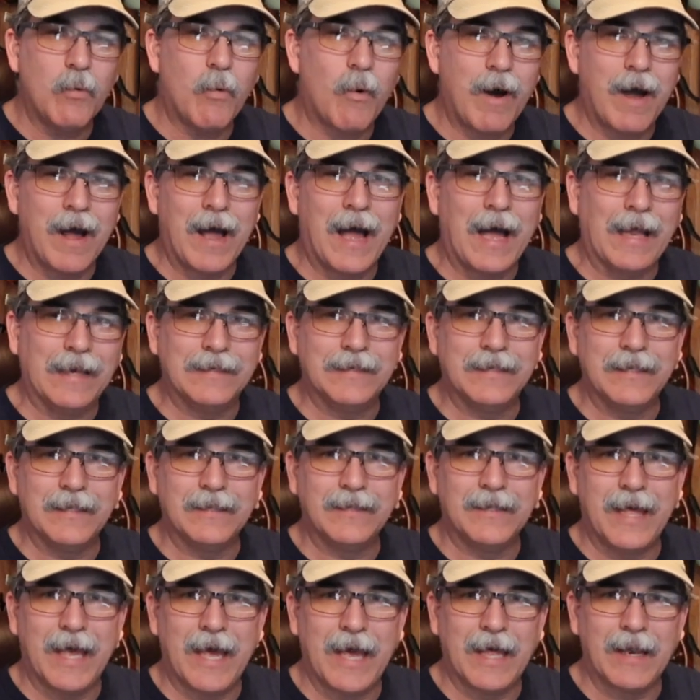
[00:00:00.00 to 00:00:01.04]
why I
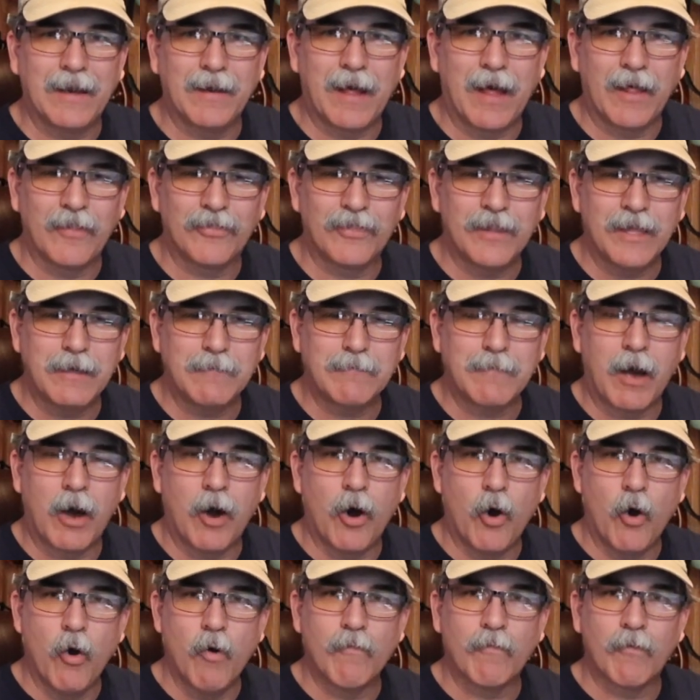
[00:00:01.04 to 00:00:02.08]
did that, I think my
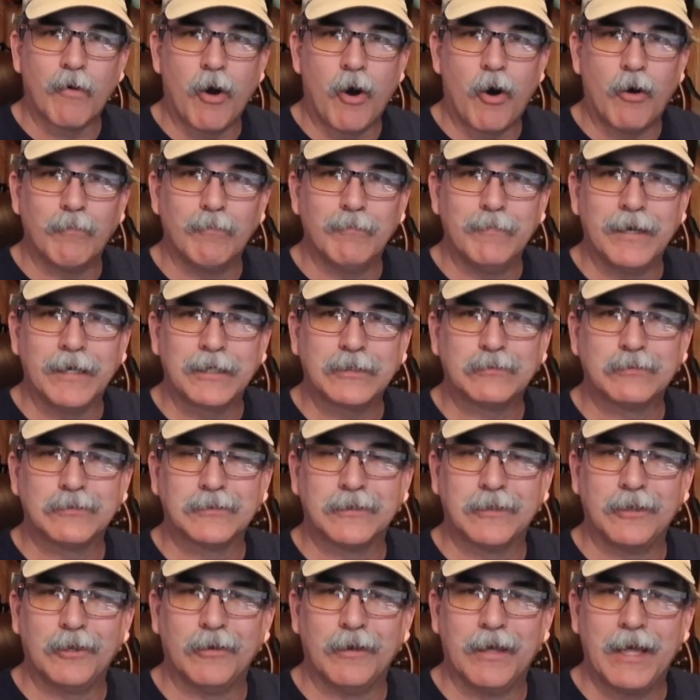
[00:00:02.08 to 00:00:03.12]
overall mix was
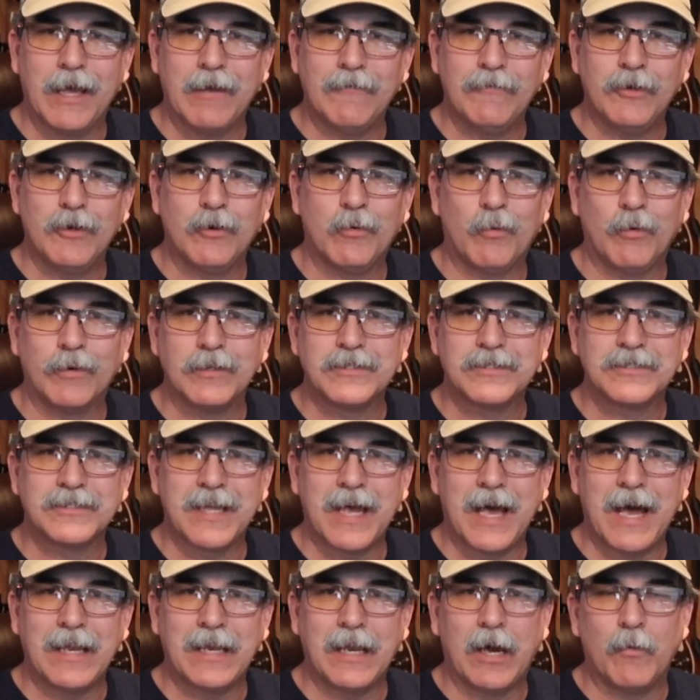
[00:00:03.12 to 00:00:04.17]
a little heavy on one
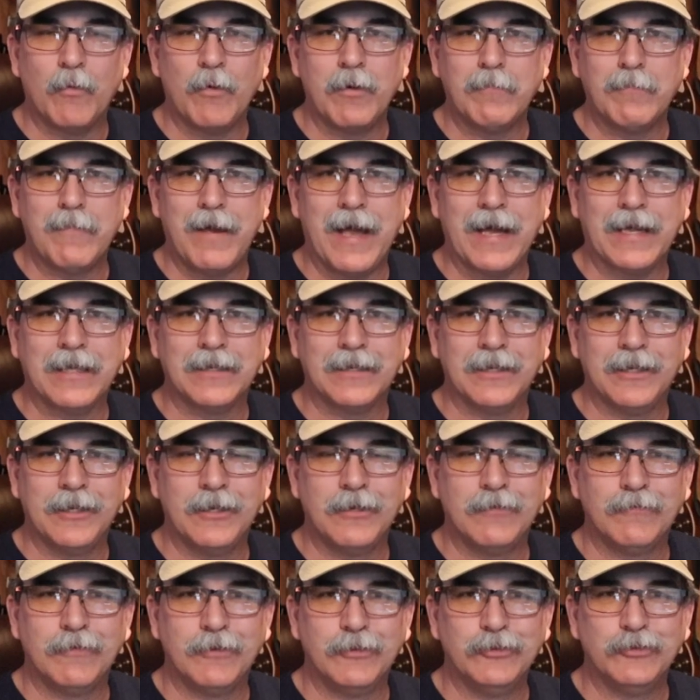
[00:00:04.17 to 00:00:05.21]
side, and I went back in the
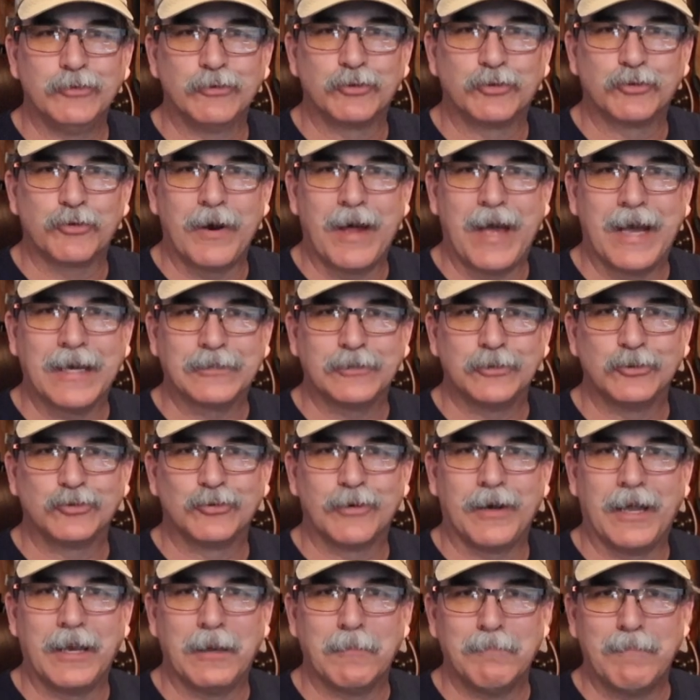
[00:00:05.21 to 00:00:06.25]
individual tracks and
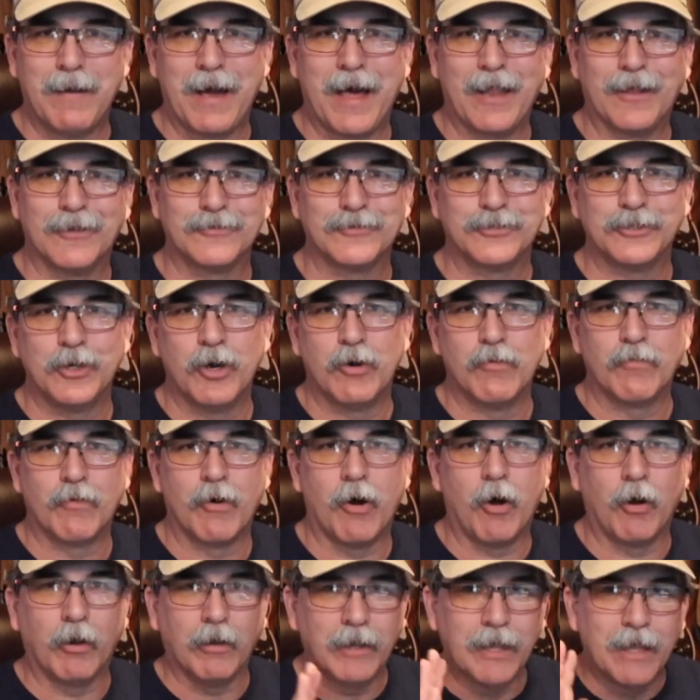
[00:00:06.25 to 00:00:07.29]
tried to balance the
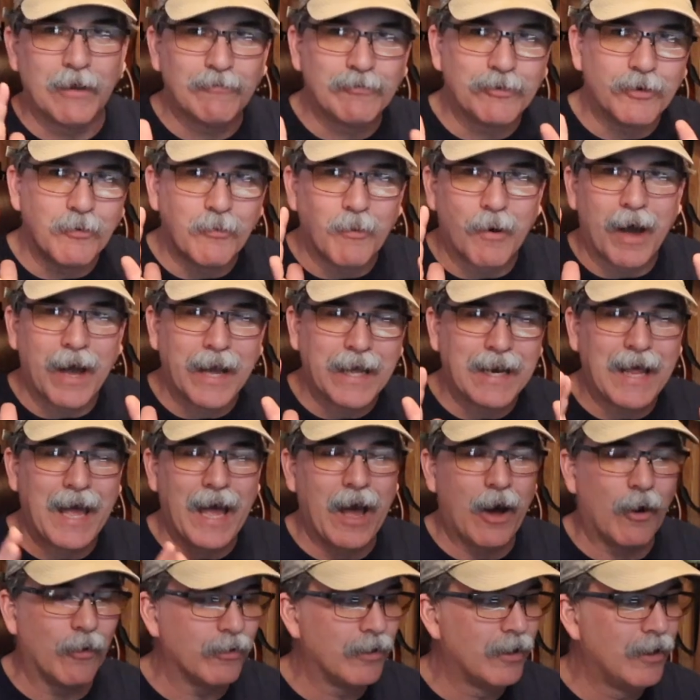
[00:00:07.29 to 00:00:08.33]
overall left and right
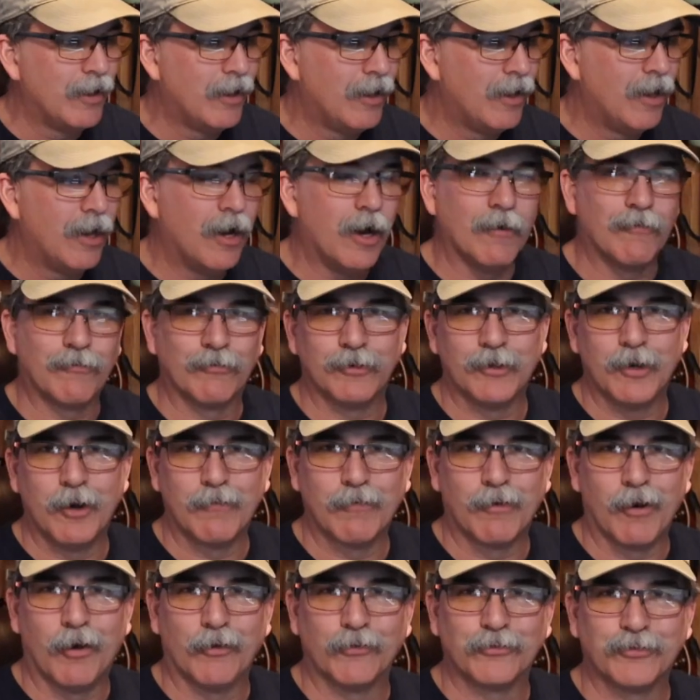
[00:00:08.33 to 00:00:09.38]
out for the
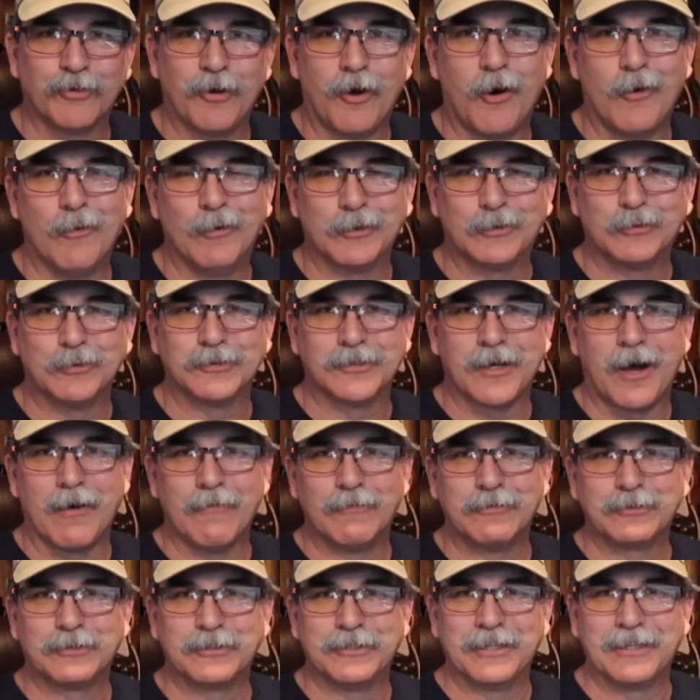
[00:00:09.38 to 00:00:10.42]
overall song, which was
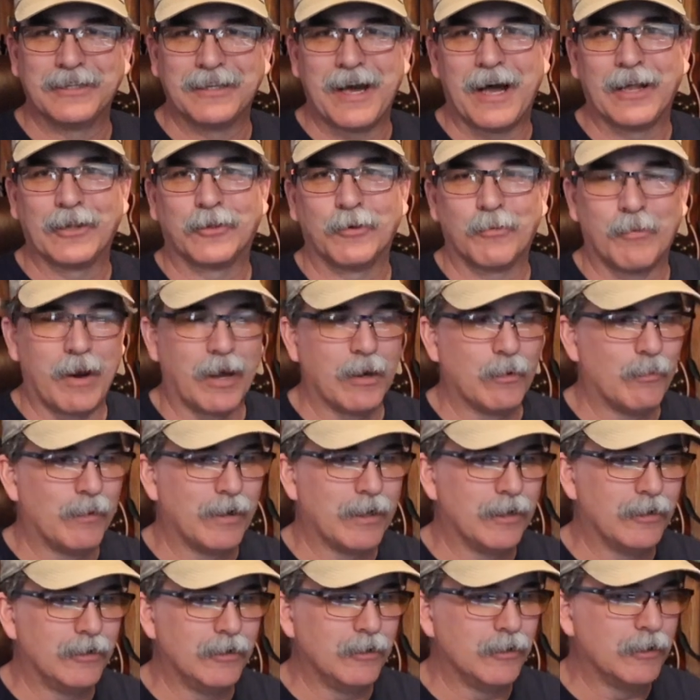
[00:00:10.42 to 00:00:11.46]
obviously not the right way
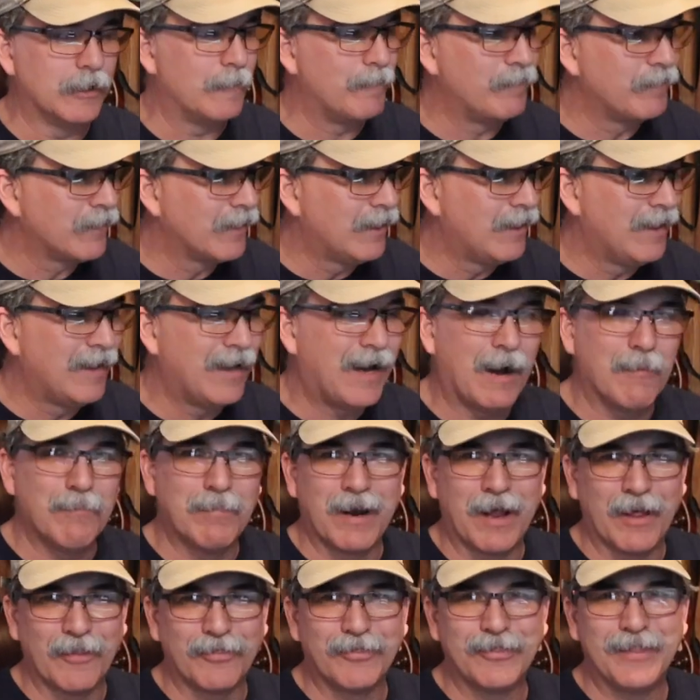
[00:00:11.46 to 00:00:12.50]
to do it.
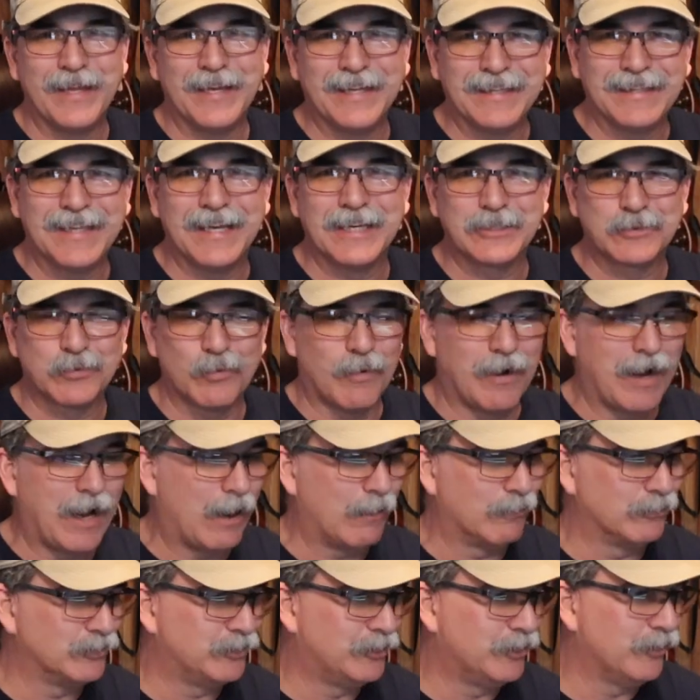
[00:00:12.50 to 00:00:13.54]
But I think that's why I
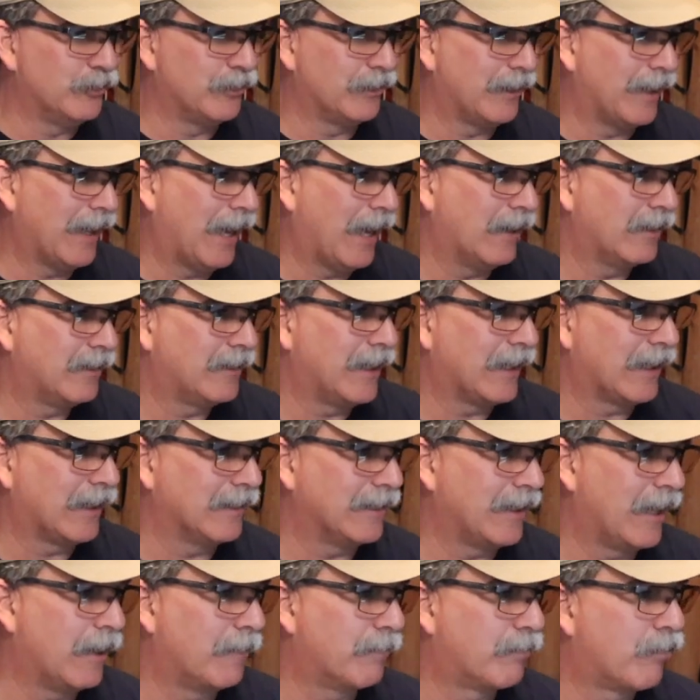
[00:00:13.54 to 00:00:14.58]
was doing that, taking
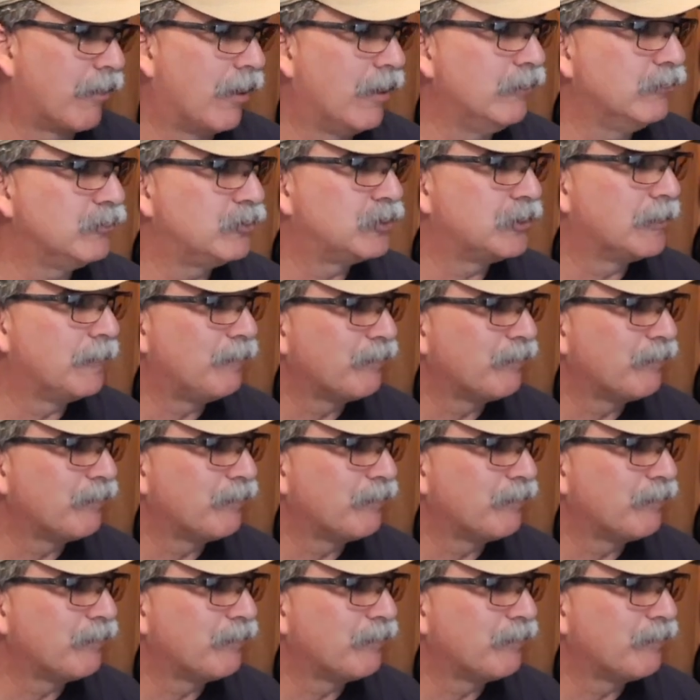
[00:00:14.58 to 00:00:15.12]
that approach.